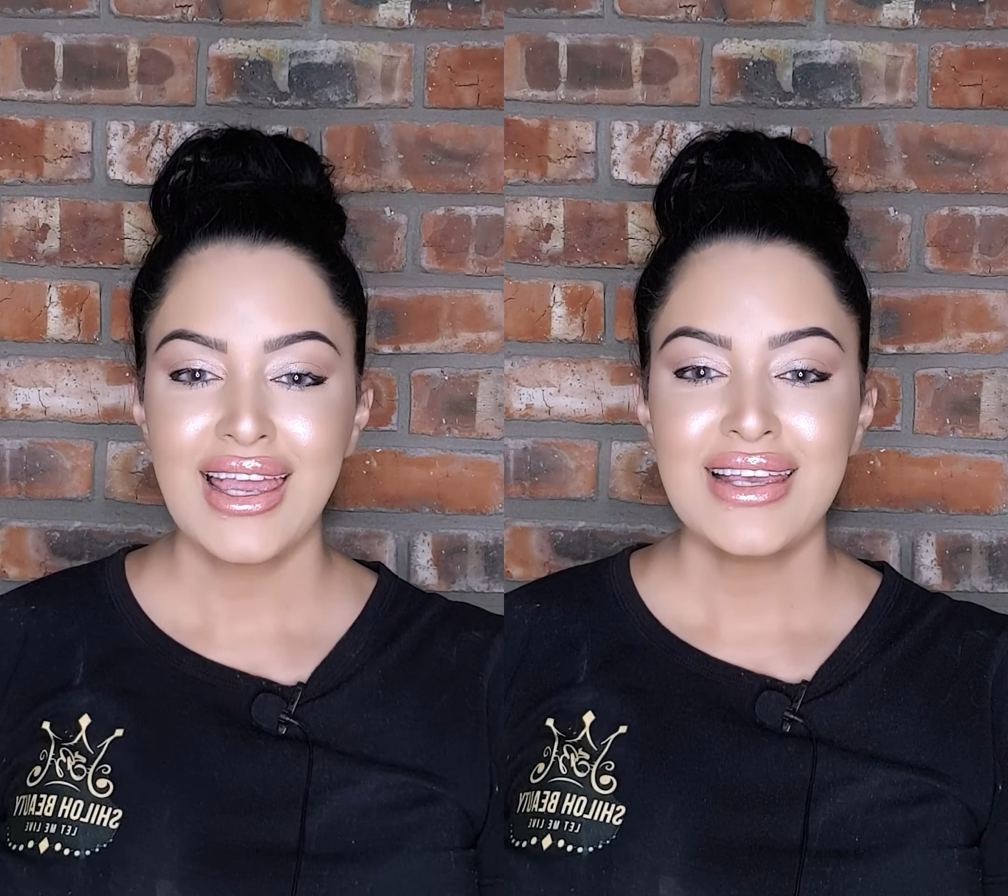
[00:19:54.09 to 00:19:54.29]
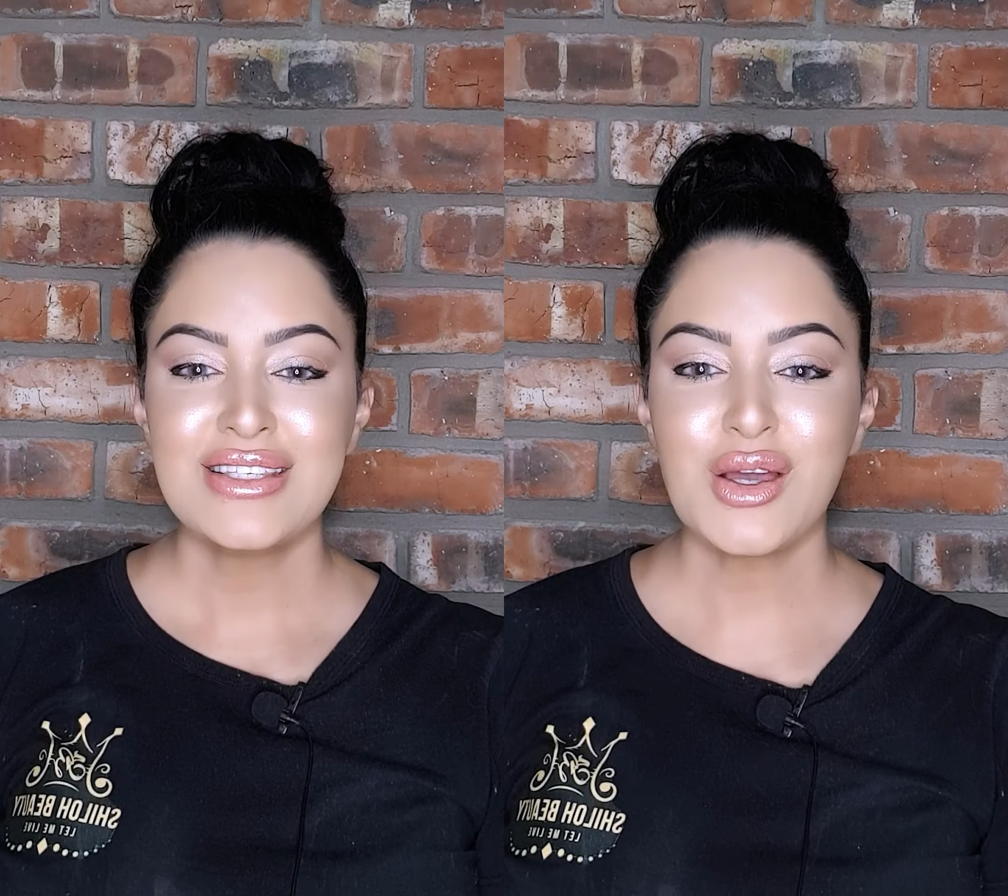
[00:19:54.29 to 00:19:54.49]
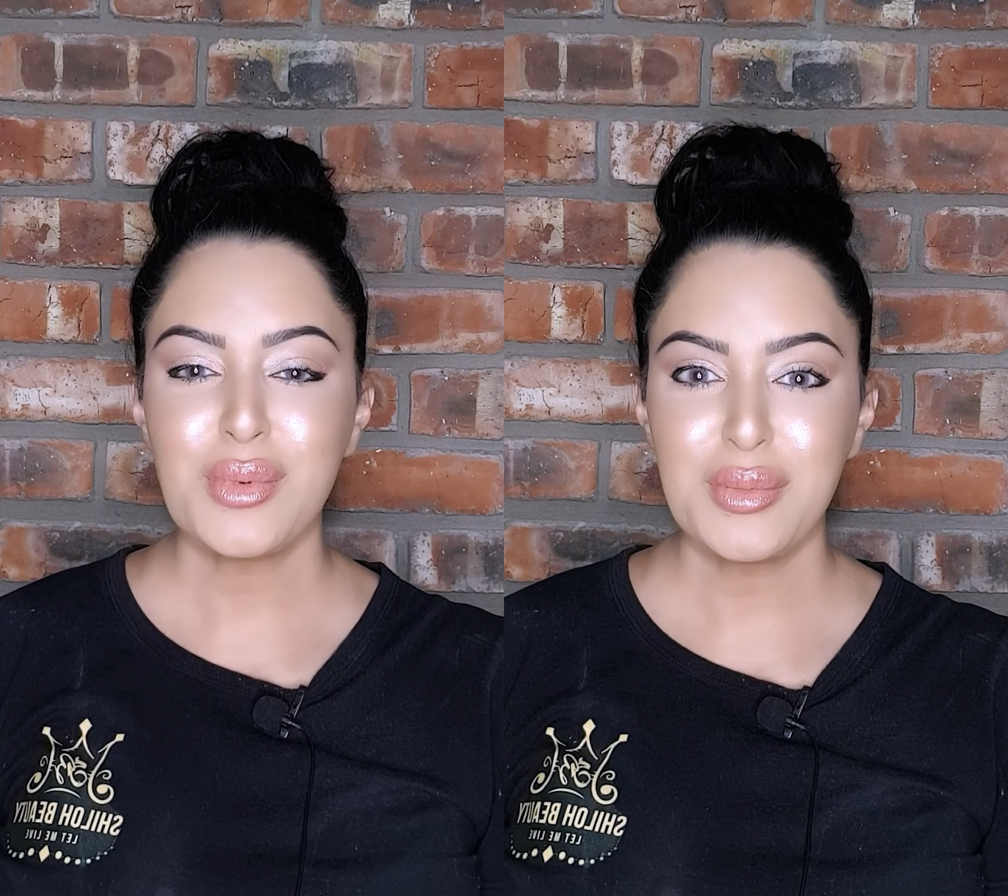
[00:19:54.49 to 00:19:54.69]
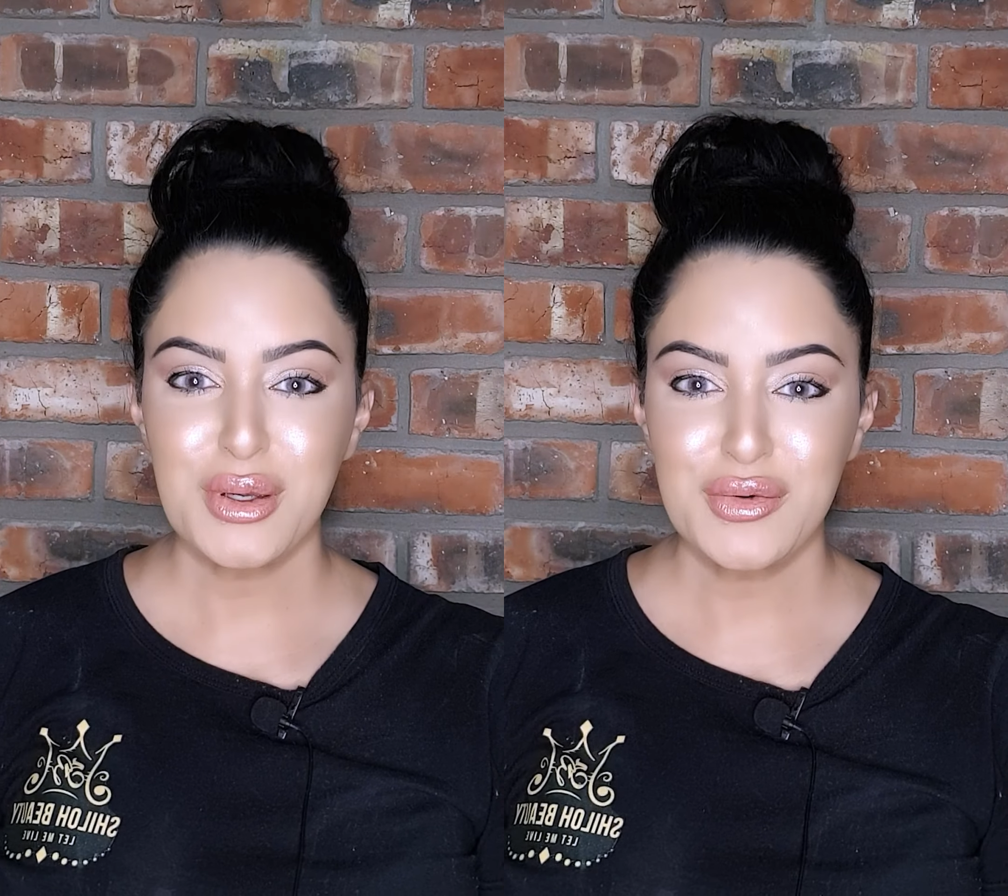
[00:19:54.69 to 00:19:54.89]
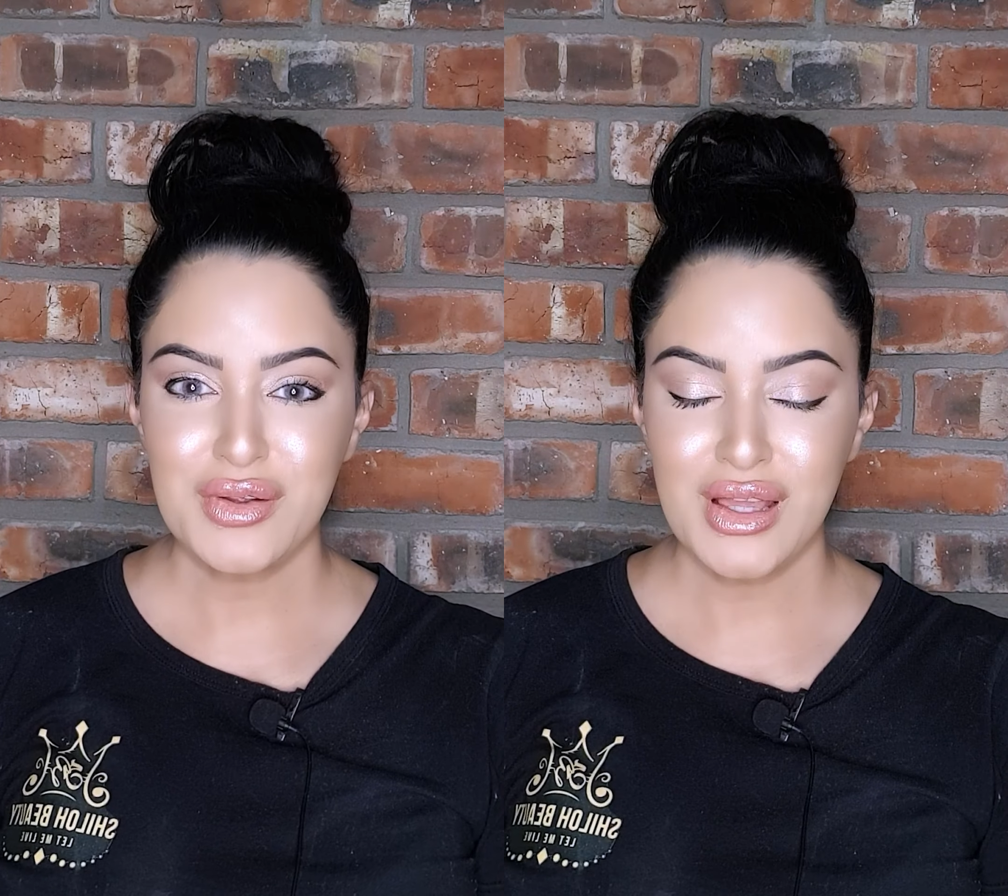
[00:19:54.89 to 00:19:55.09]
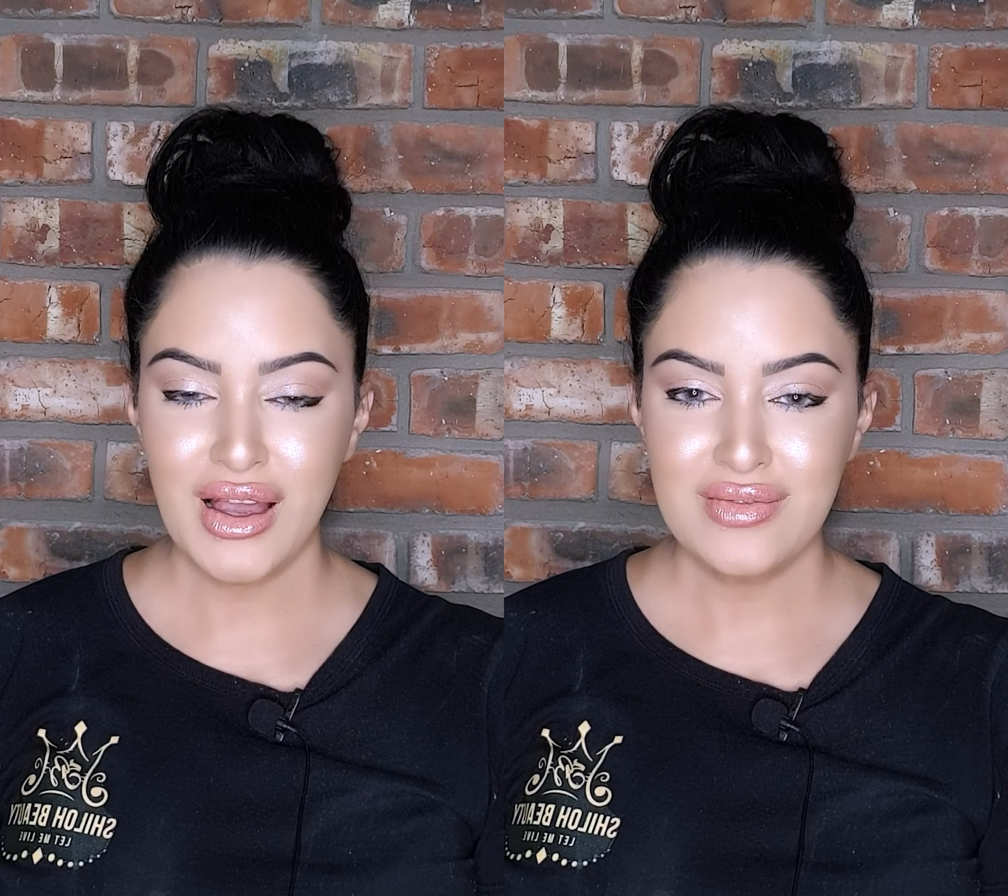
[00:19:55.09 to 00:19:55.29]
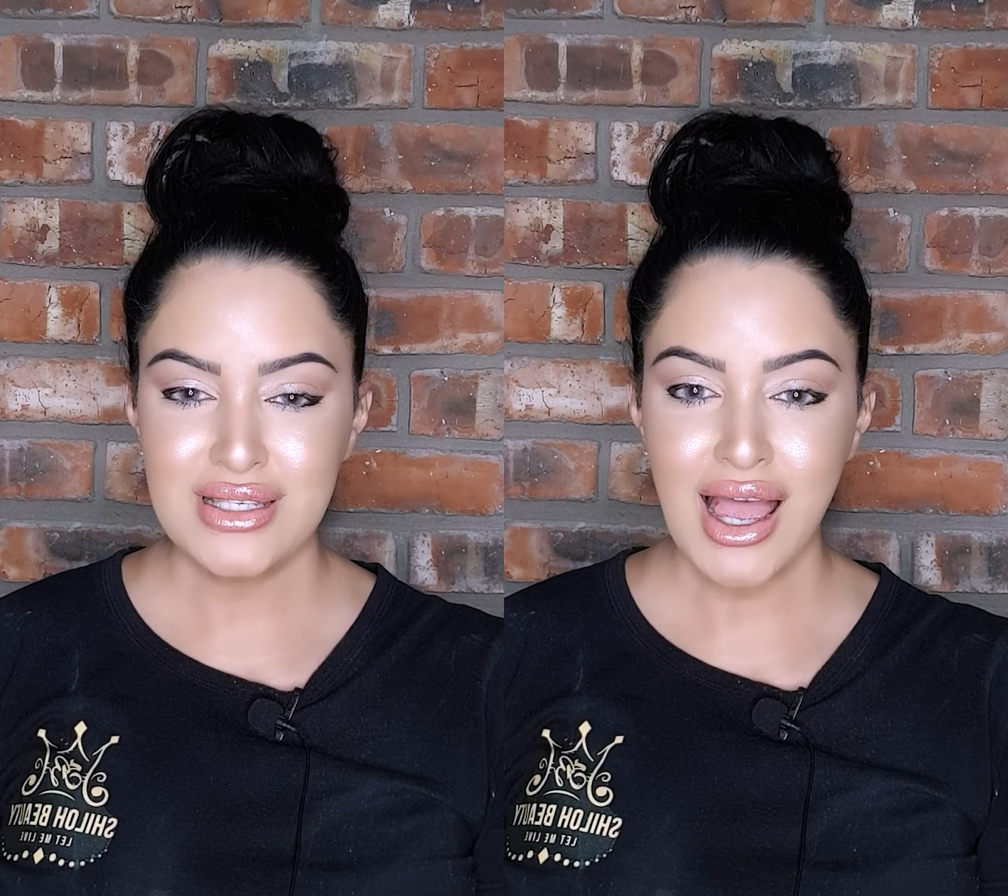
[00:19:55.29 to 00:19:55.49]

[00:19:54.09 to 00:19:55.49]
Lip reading: So my beautiful loves,